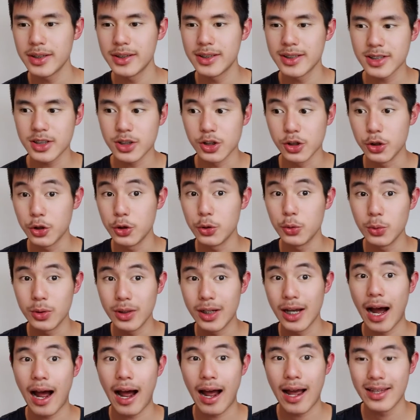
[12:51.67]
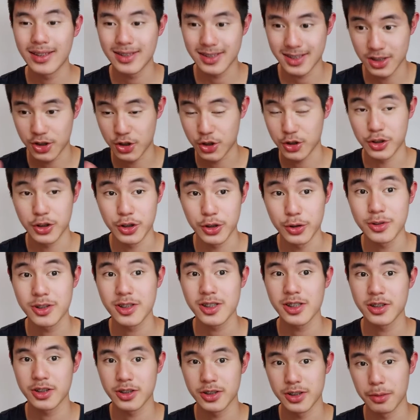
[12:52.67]
this new guy is
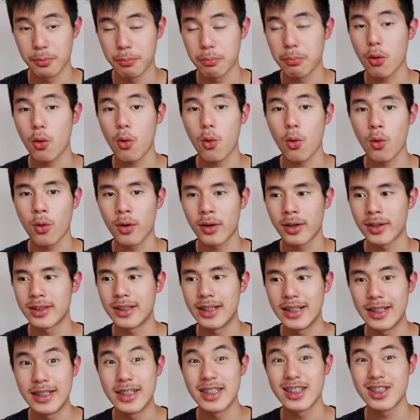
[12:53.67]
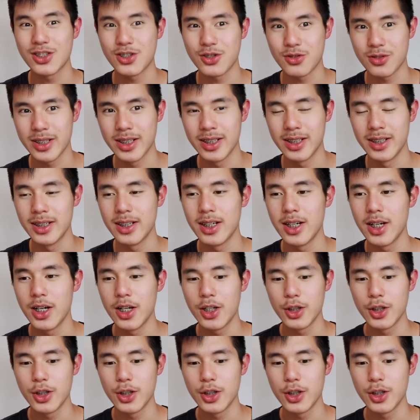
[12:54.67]
introduced to the porn industry,